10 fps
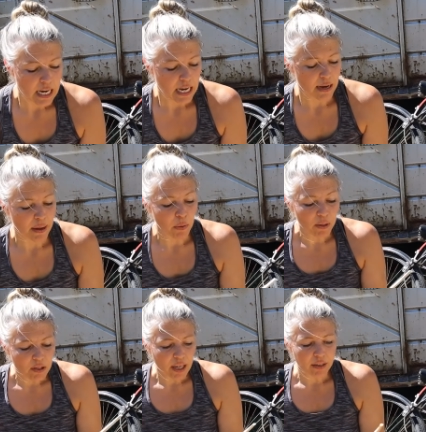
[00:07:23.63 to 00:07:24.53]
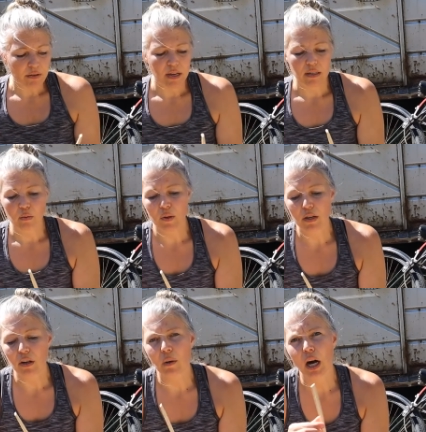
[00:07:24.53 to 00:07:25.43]
Um, I will tell you this, we
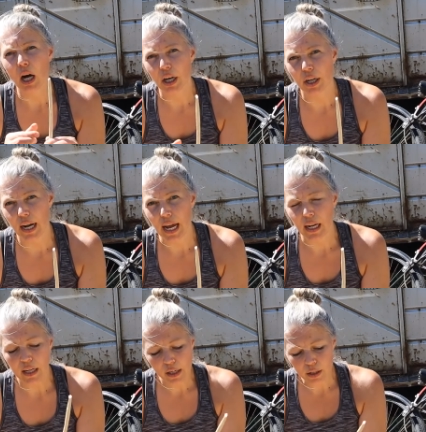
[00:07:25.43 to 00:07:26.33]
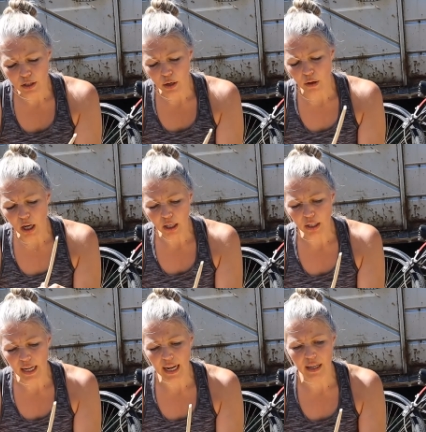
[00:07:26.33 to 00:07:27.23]
grow a hardneck so
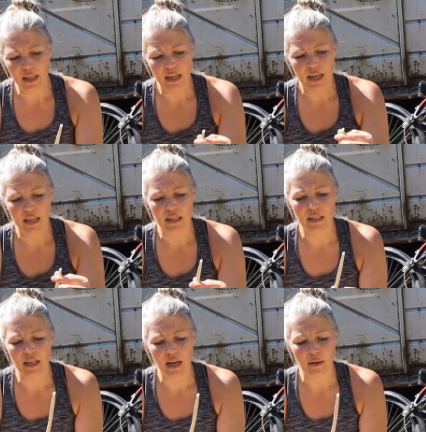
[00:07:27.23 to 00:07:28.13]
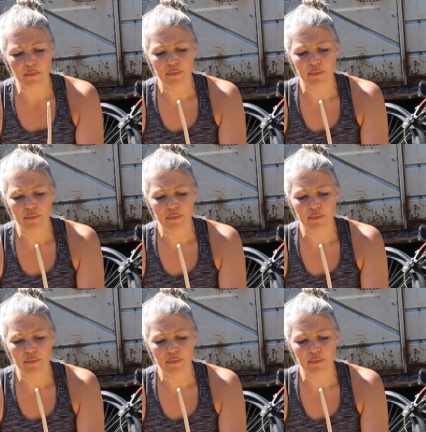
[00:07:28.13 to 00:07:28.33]
hardneck is um,